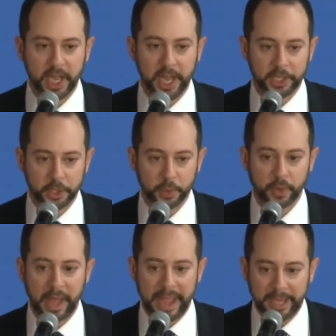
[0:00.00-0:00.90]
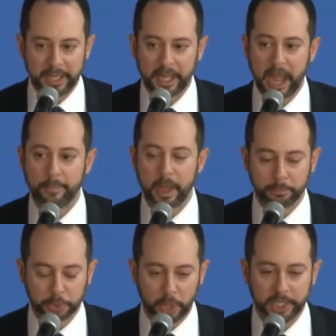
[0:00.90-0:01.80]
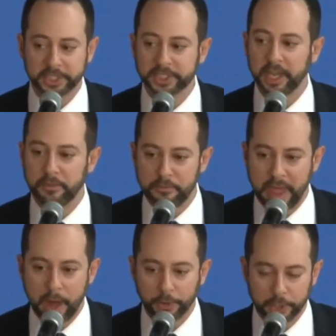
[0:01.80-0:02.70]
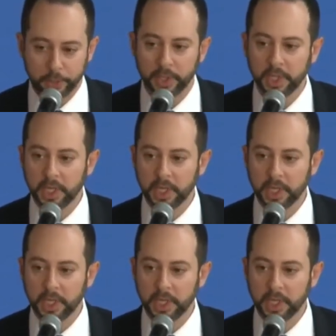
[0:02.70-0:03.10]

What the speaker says: And you handicap and price and value